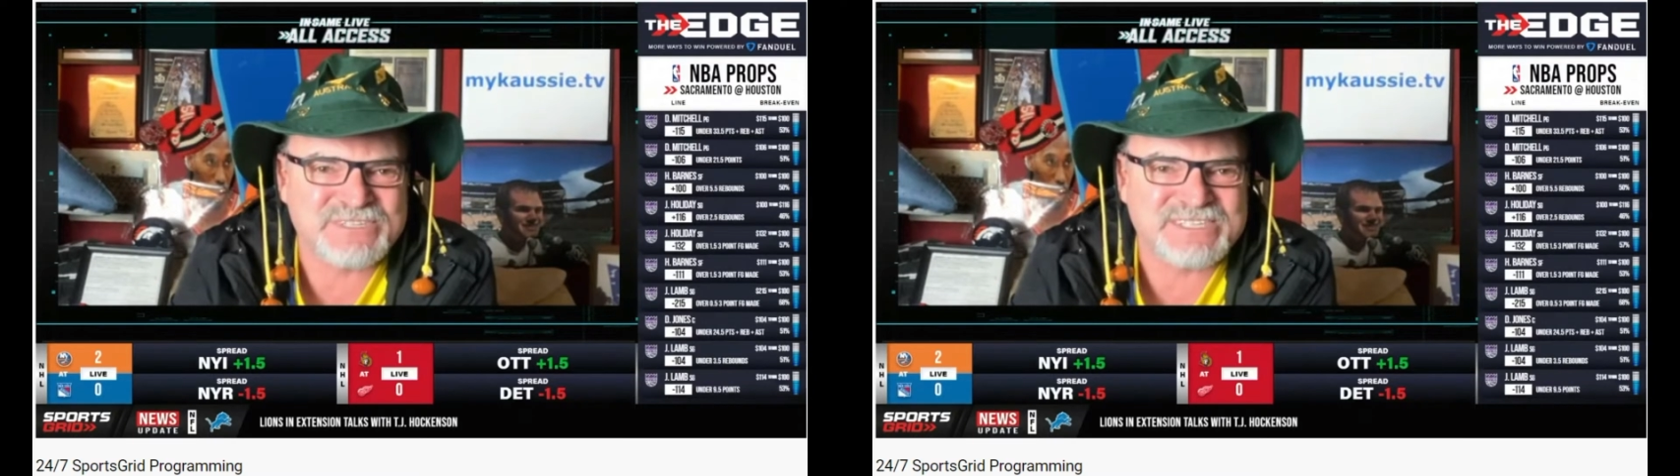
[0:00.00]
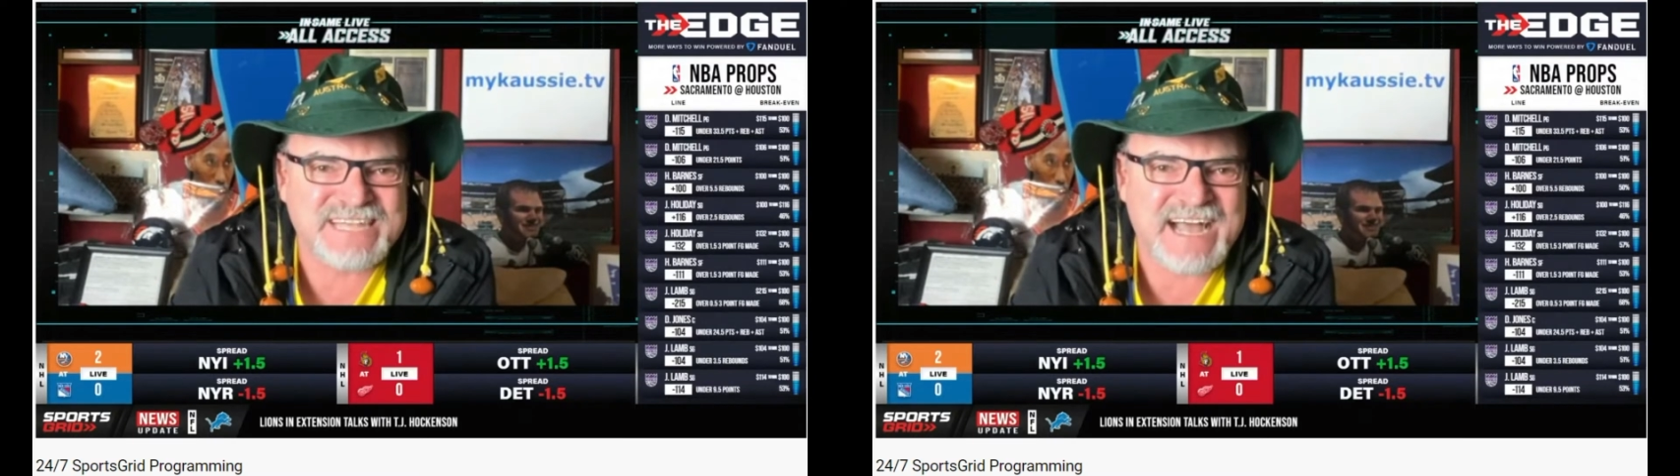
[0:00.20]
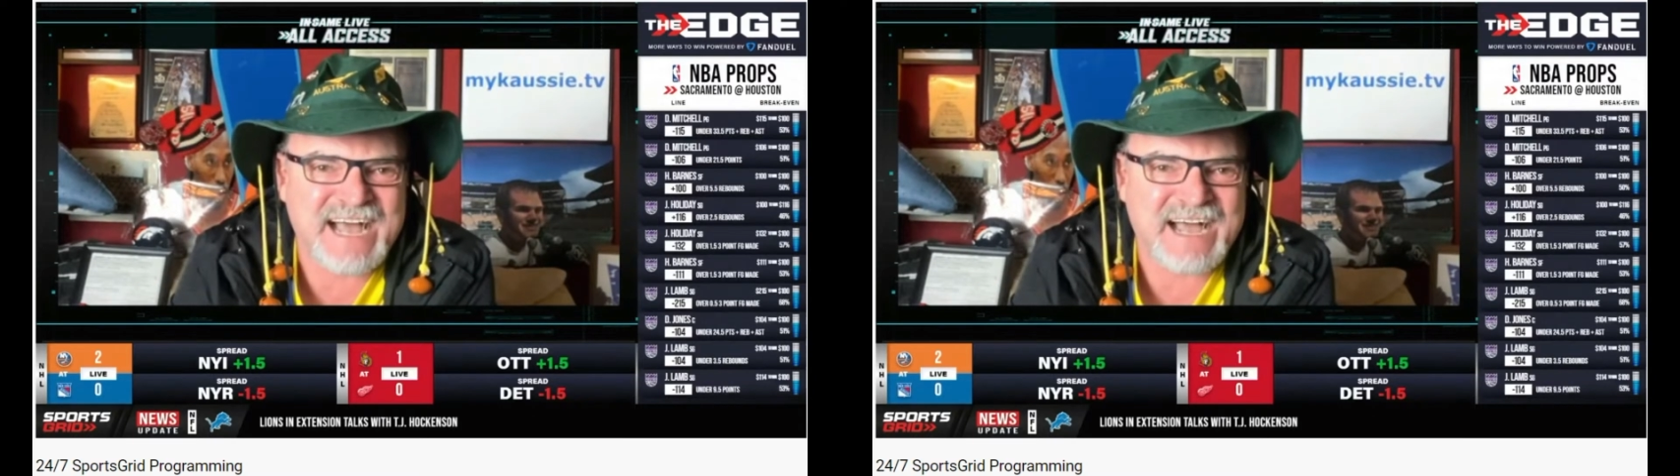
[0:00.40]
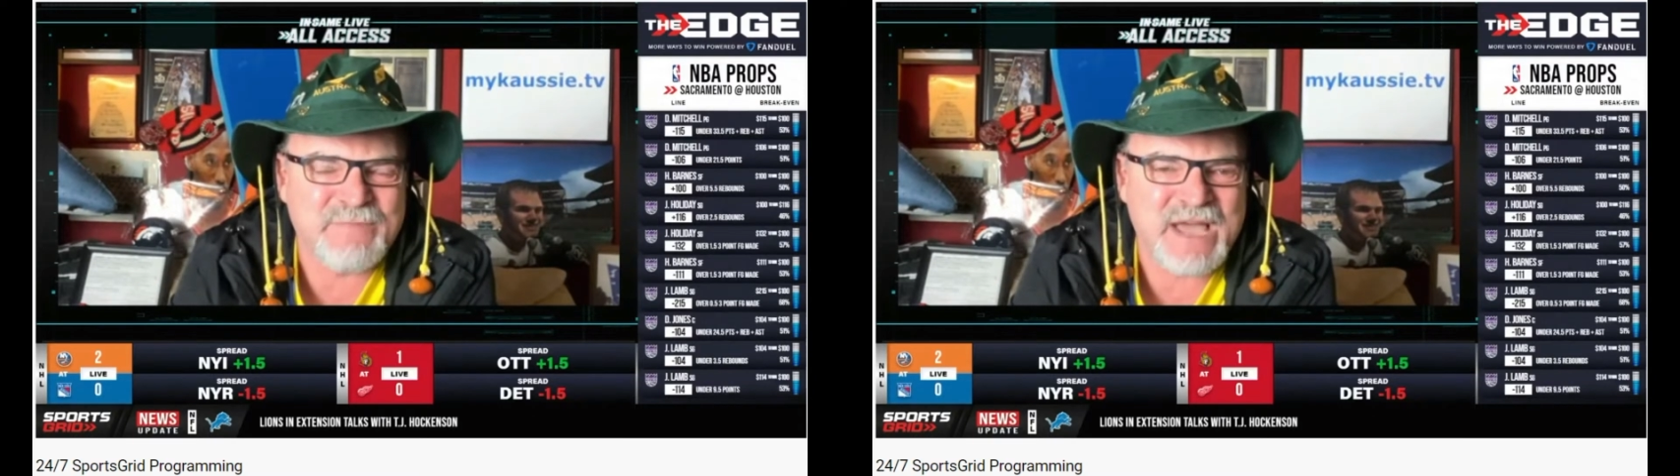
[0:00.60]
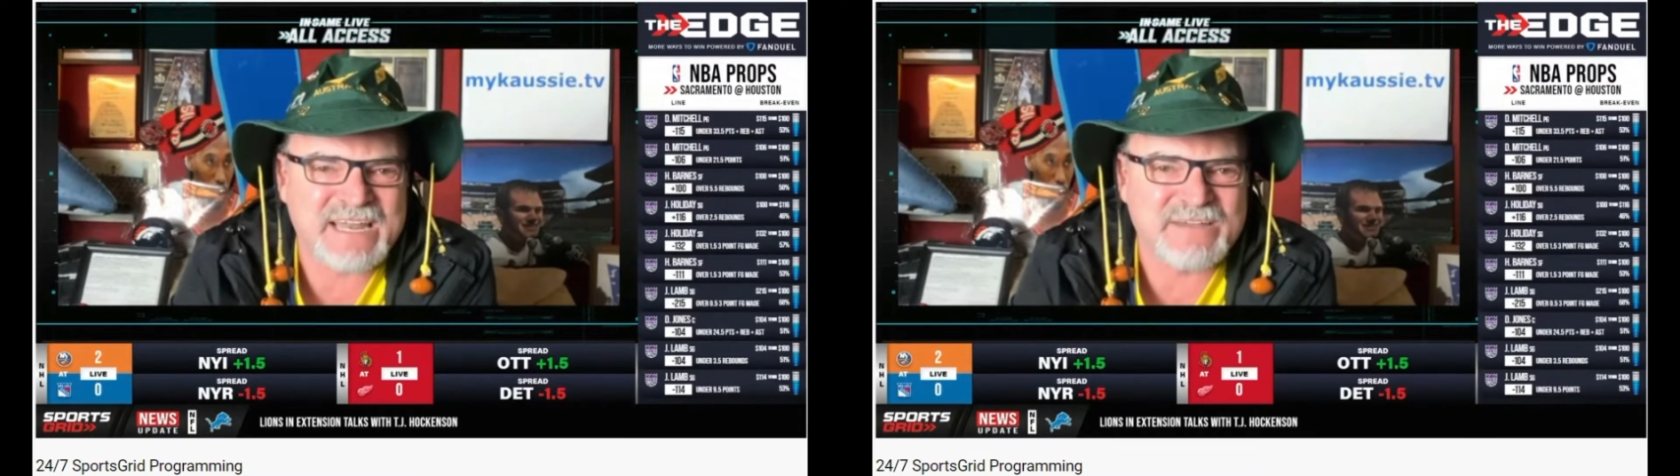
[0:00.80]
star,
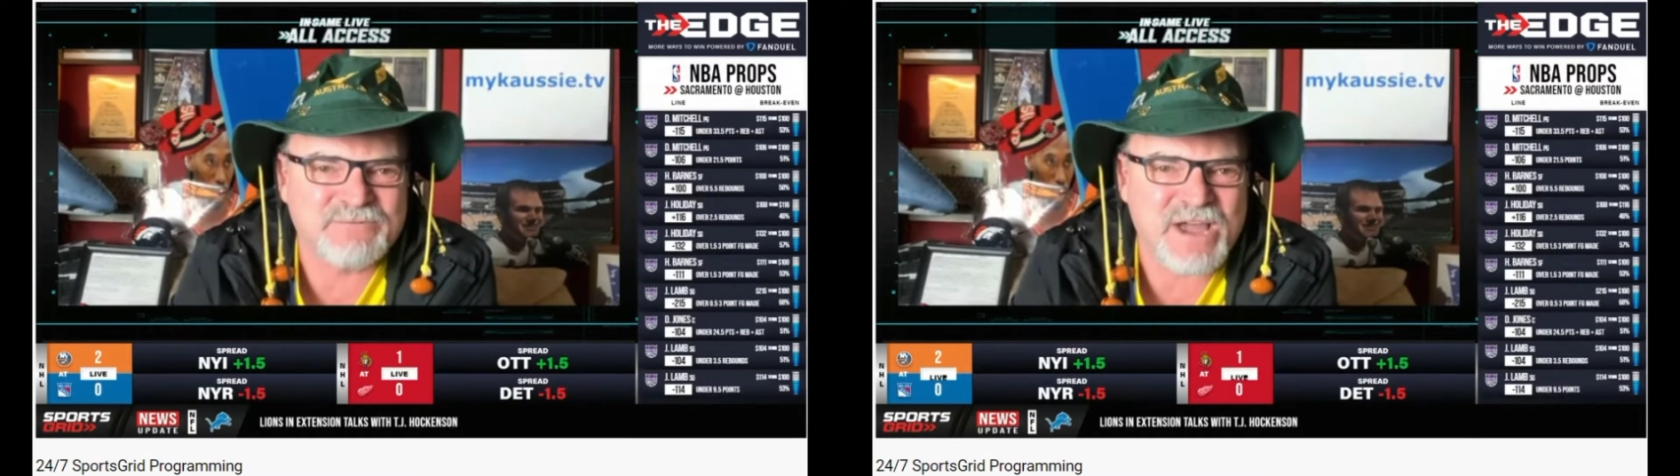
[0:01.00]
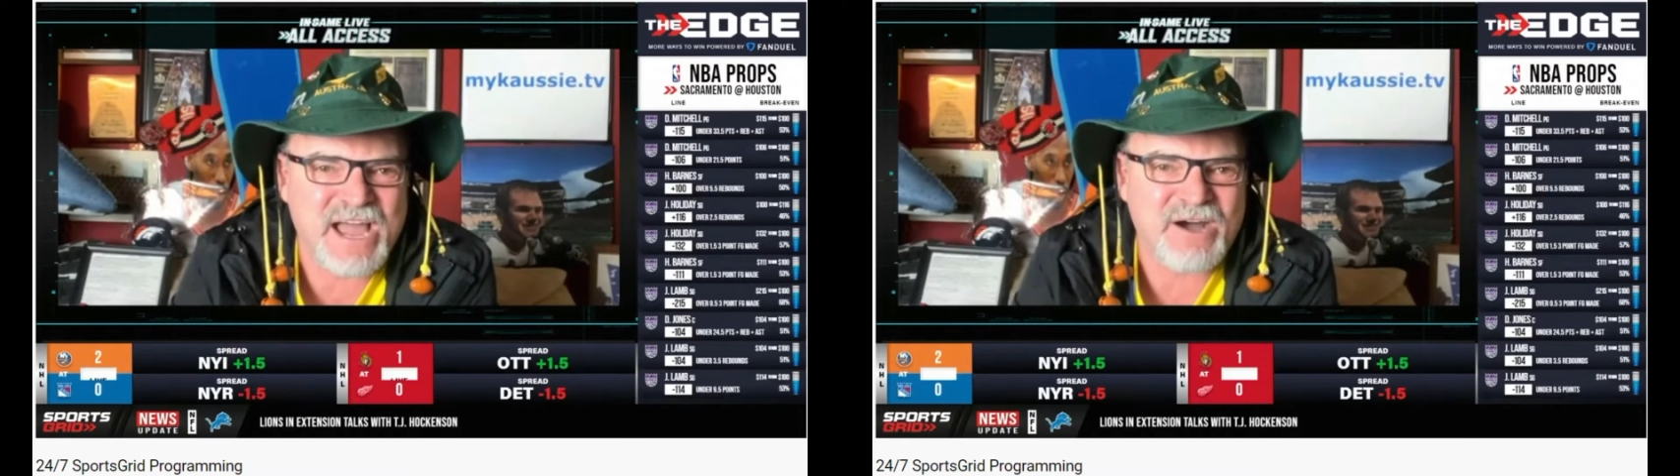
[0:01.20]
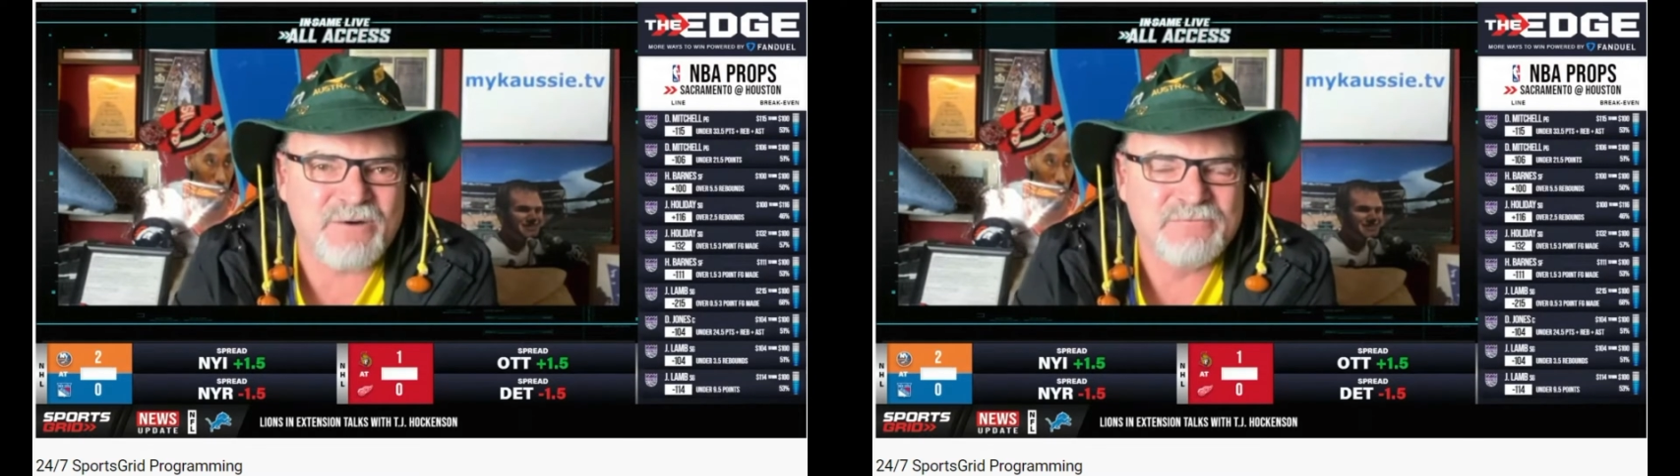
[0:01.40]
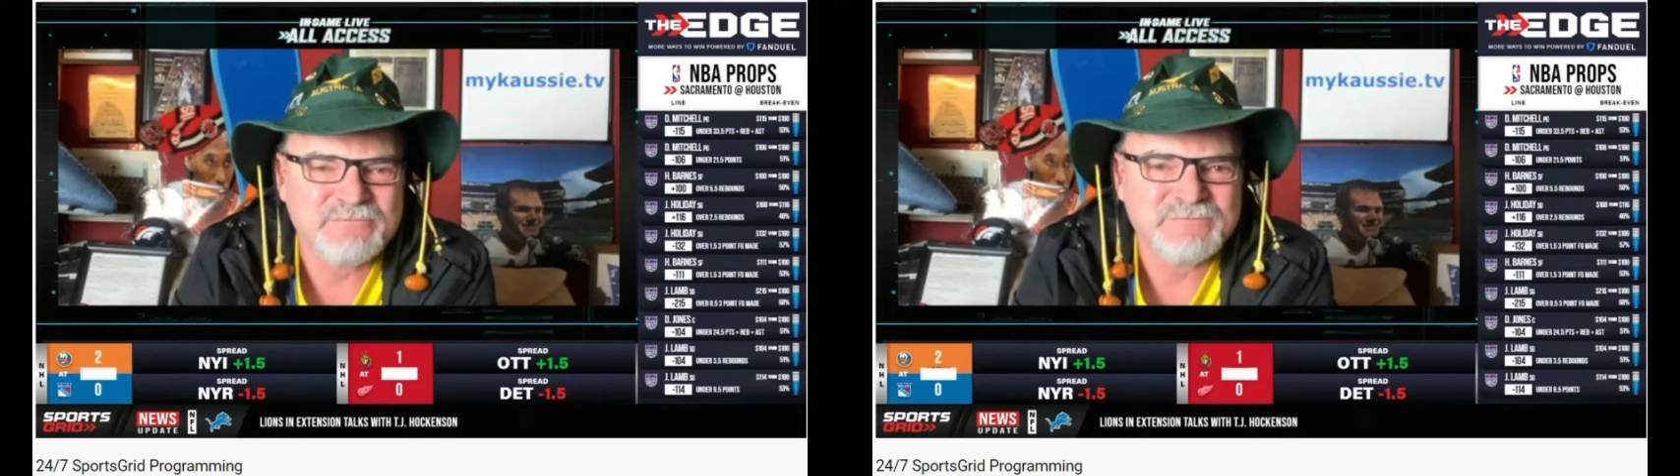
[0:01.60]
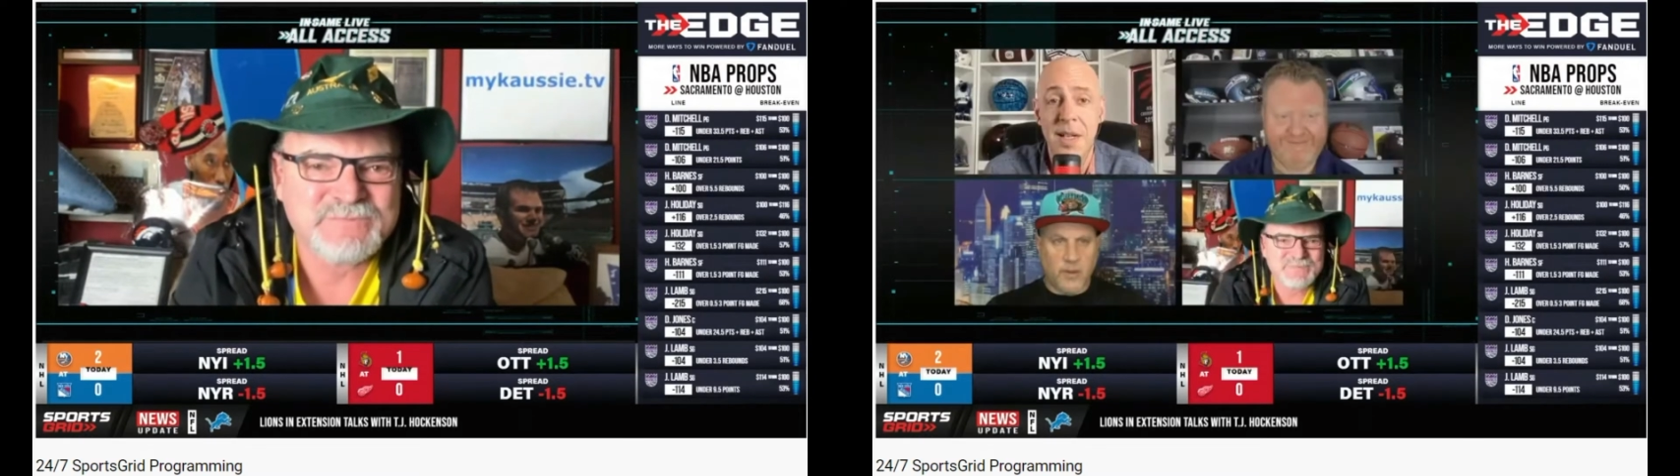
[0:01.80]
Matty Rao.